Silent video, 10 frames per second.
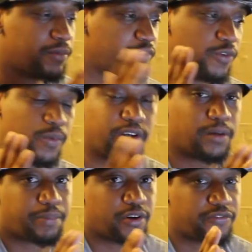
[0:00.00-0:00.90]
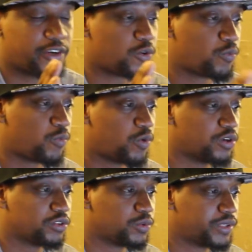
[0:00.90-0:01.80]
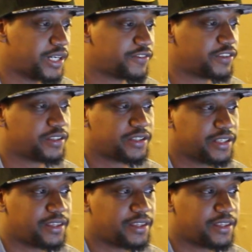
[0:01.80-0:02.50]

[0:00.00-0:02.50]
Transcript: if we were in a perfect world or whatever,